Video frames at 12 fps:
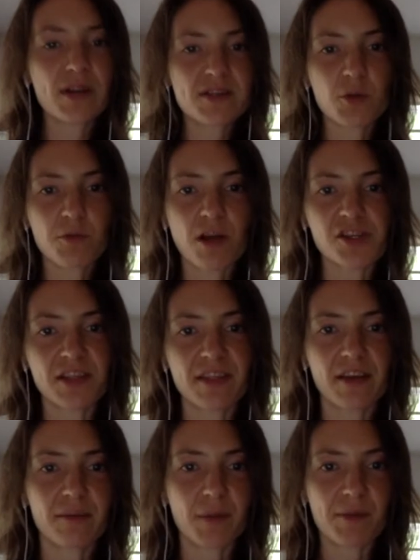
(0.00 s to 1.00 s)
is your project
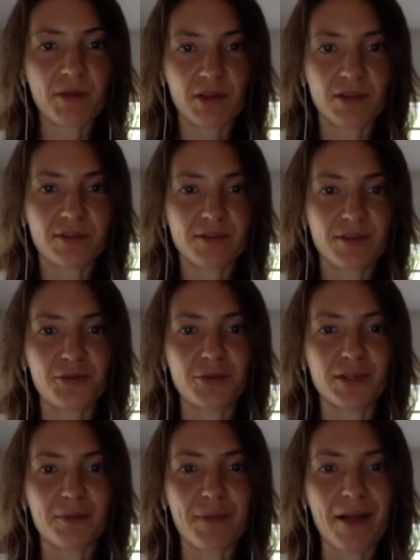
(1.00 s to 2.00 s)
there? Maybe you can do a
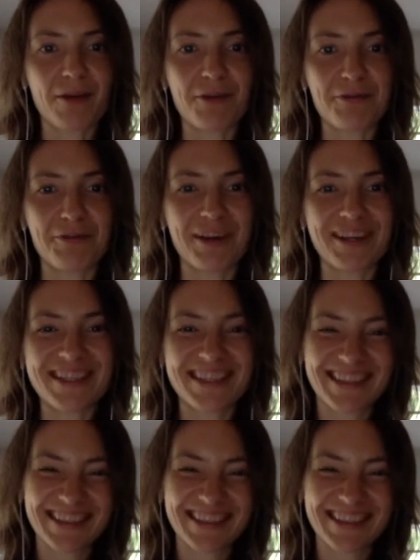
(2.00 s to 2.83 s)
little background for us.